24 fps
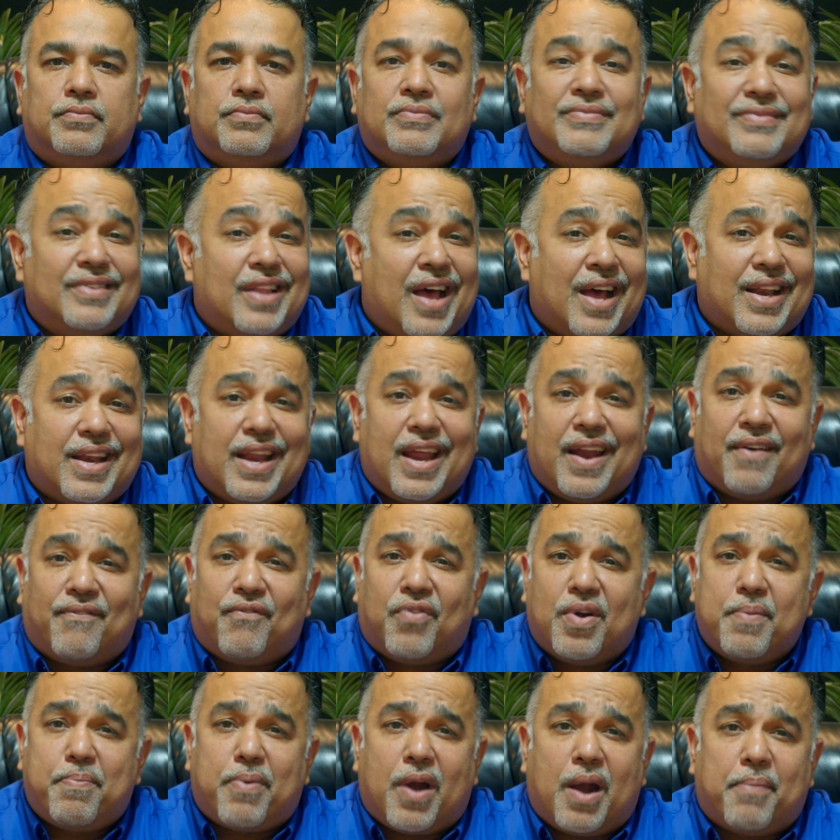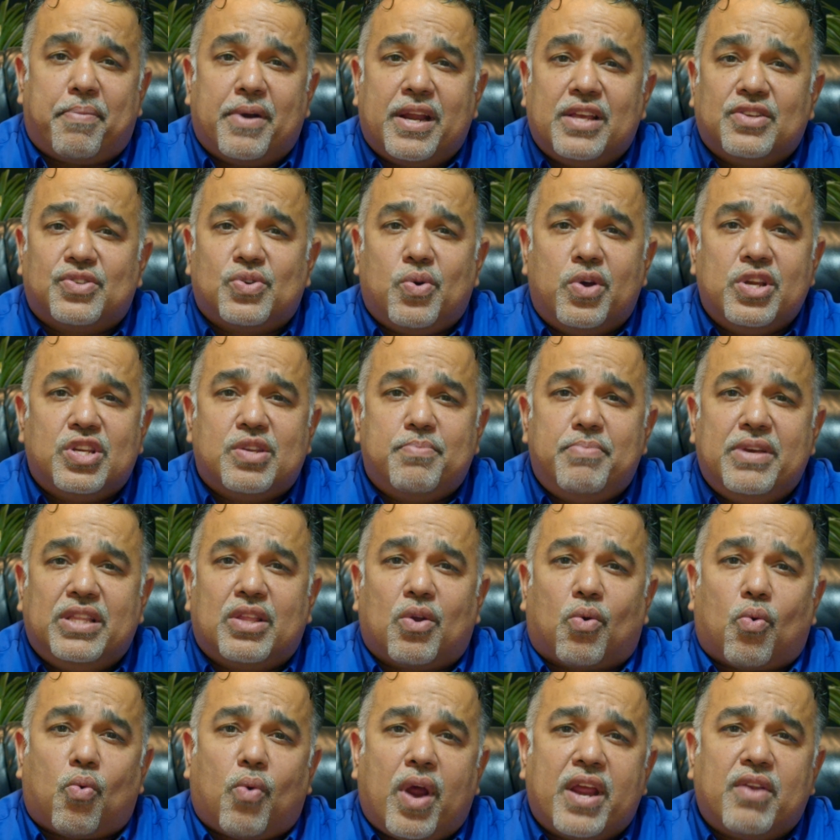Not every property is going to be the
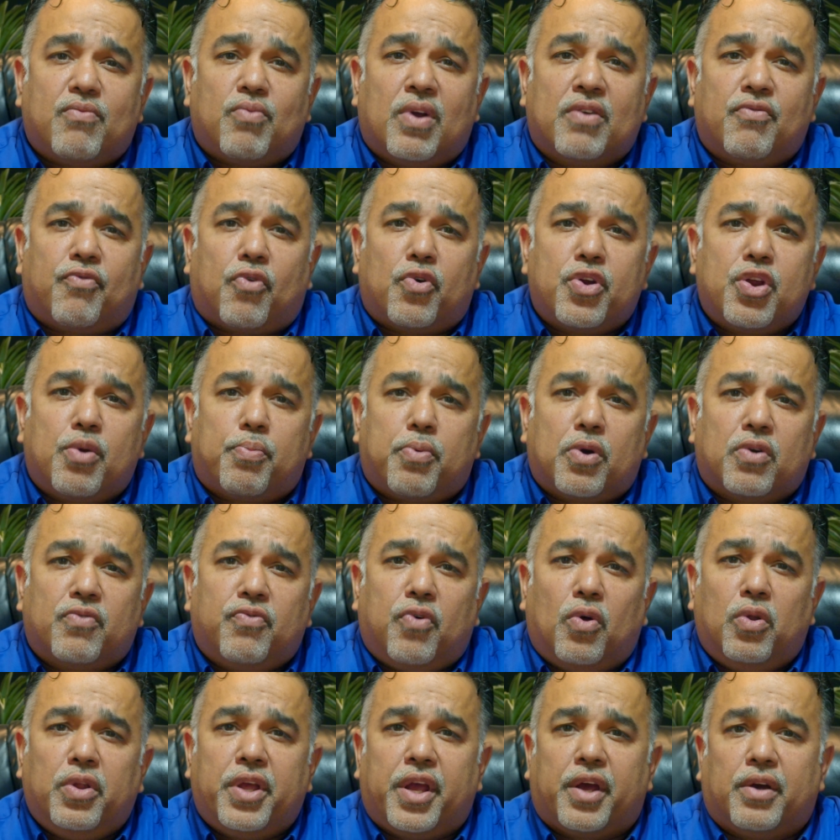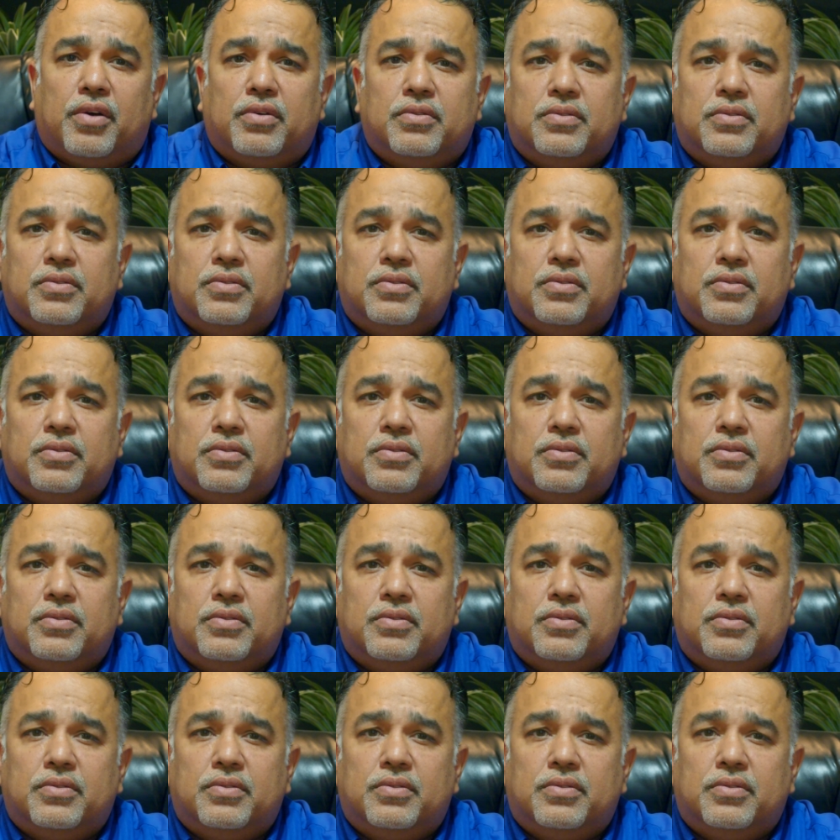right one for your portfolio.